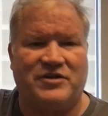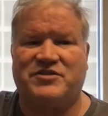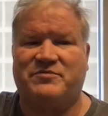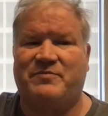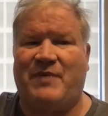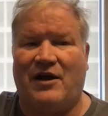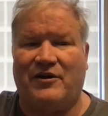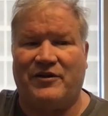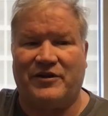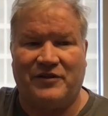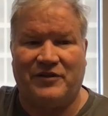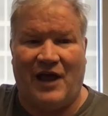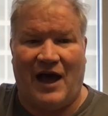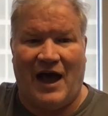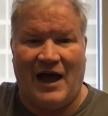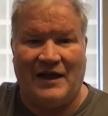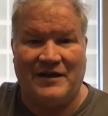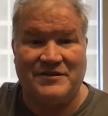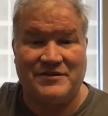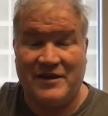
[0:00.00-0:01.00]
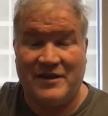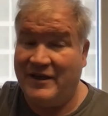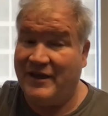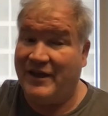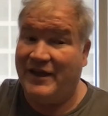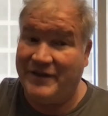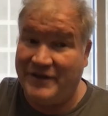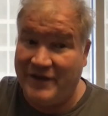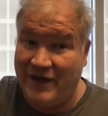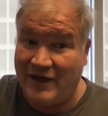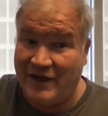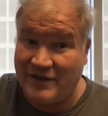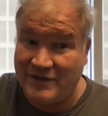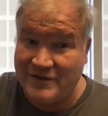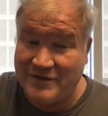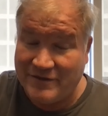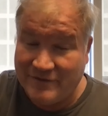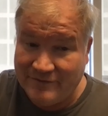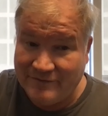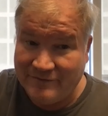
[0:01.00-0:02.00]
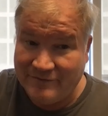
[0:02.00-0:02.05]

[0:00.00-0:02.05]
spouting lies. He does.